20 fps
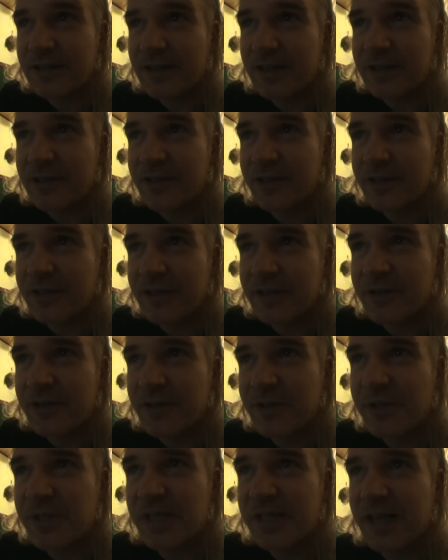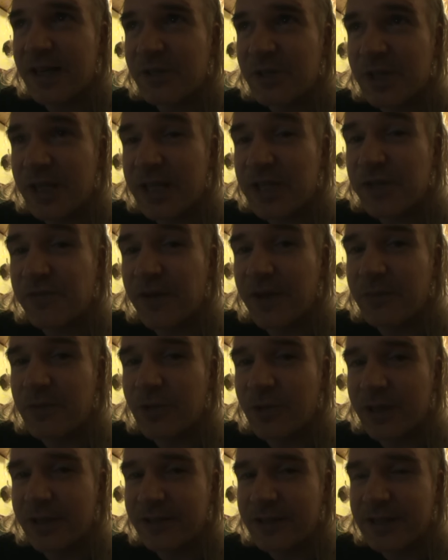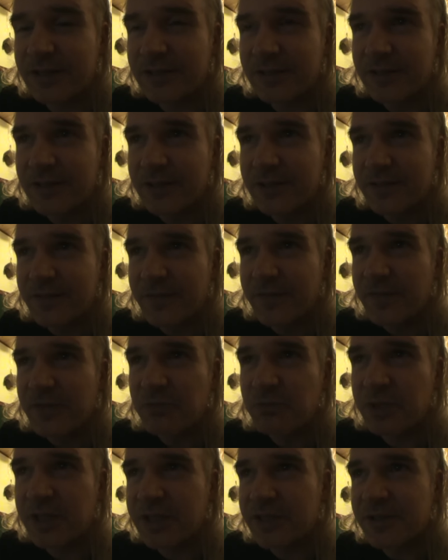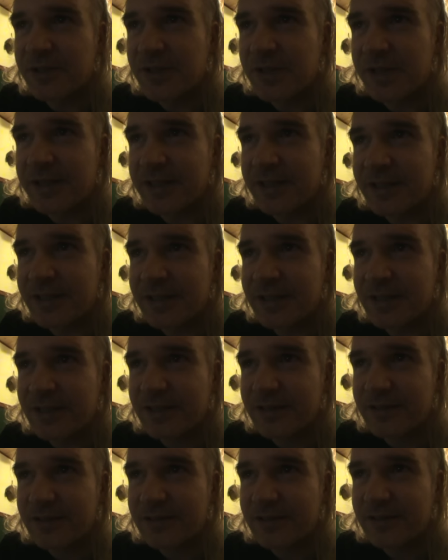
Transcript: don't know, it was announced last February, but it was like,